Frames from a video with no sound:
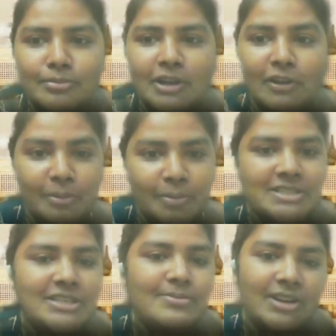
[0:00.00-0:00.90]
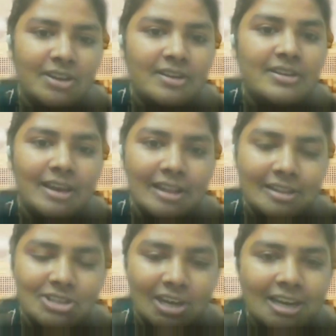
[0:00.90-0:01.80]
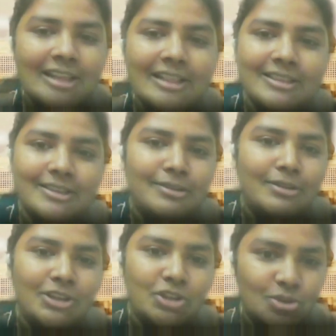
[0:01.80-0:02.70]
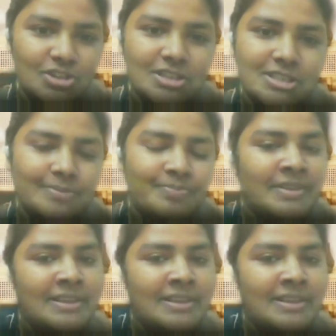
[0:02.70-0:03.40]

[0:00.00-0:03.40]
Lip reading: developments in maternal health, child health, in nutrition.